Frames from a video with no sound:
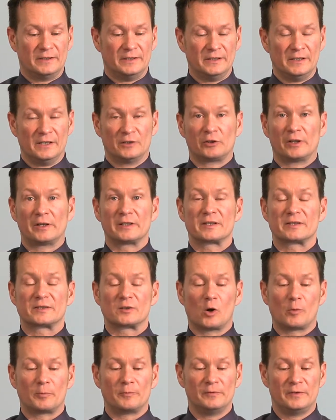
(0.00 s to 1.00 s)
The Renesas
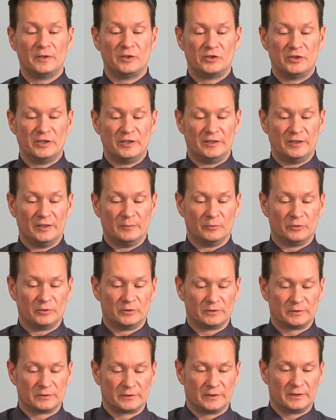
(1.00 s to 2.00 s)
OpenVG
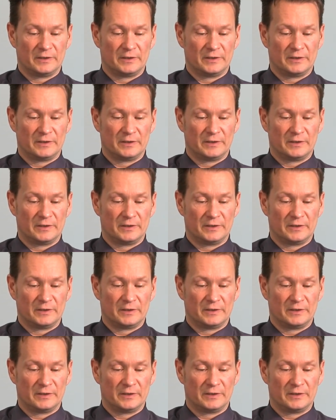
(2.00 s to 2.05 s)
demo